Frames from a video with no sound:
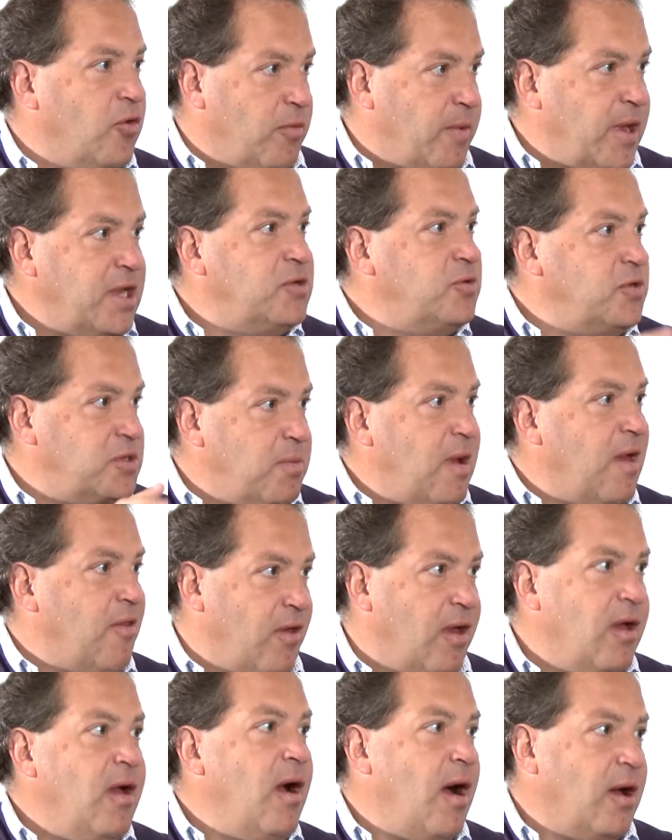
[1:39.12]
to make to his
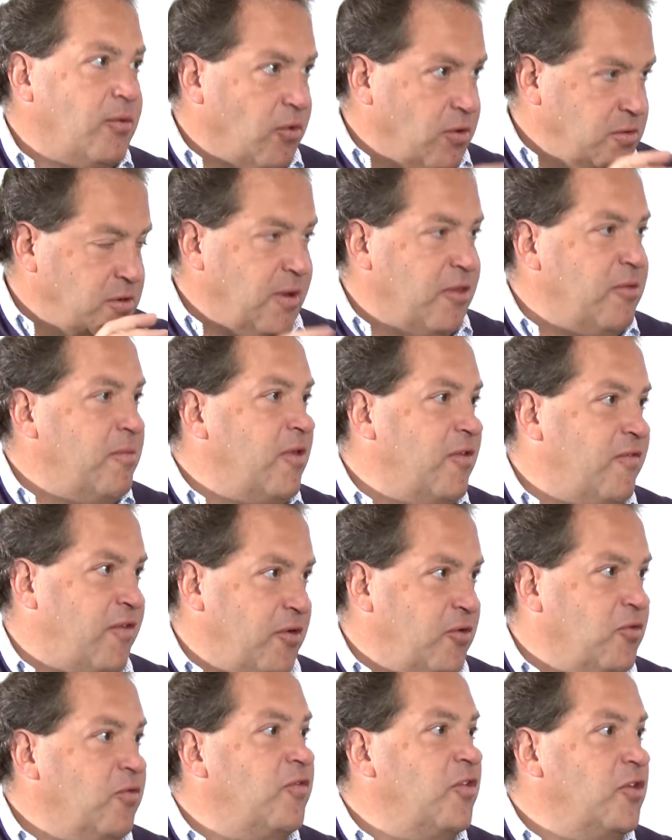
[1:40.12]
mother, I'd want him to make the
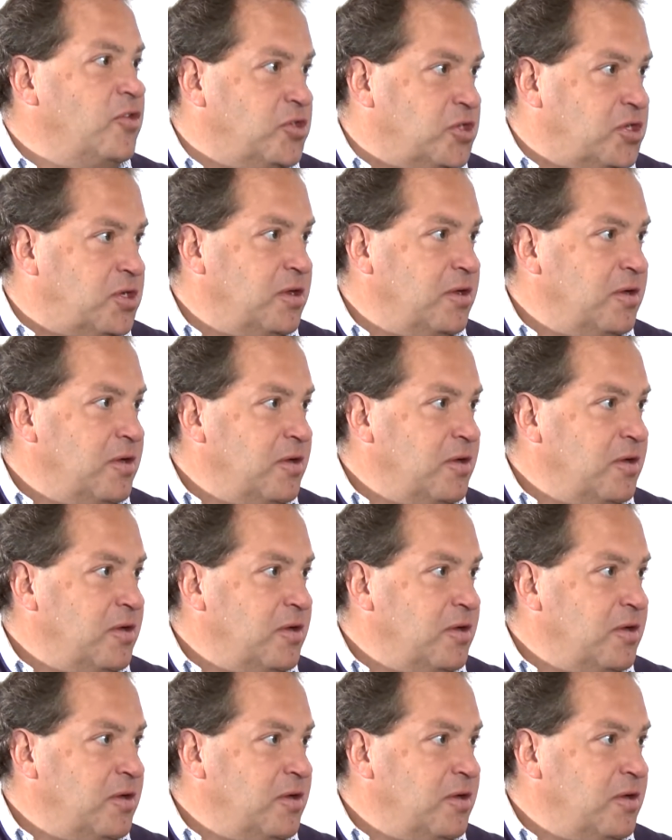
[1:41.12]
phone call first.